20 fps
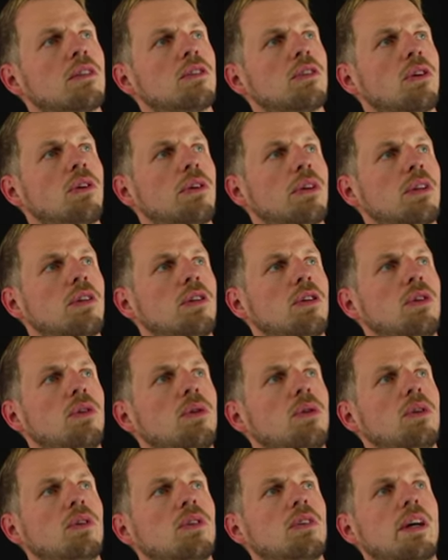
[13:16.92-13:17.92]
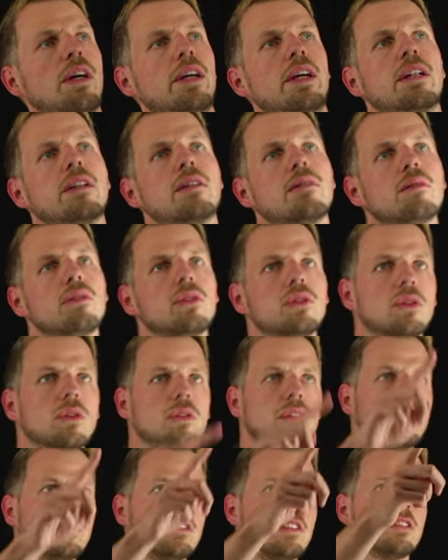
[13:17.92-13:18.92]
Sorry, Q psi hat. So
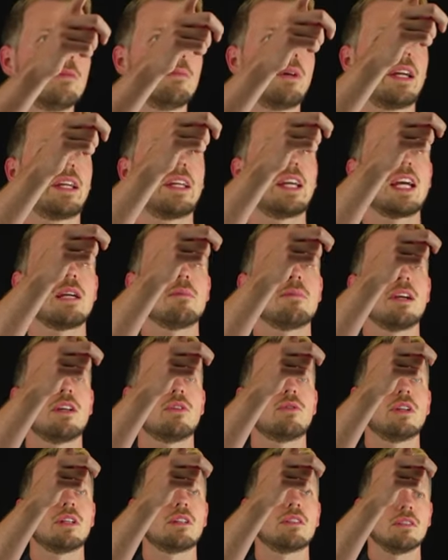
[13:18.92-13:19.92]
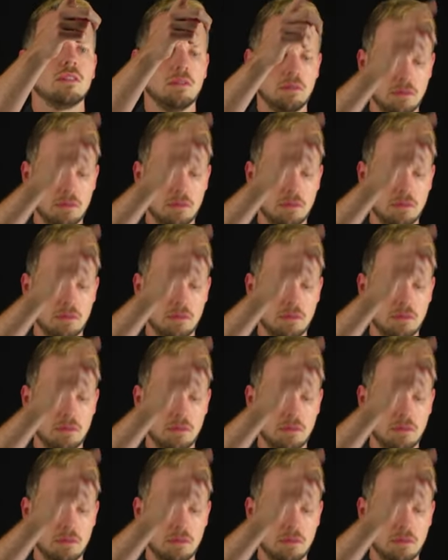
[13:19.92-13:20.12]
this is my K matrix.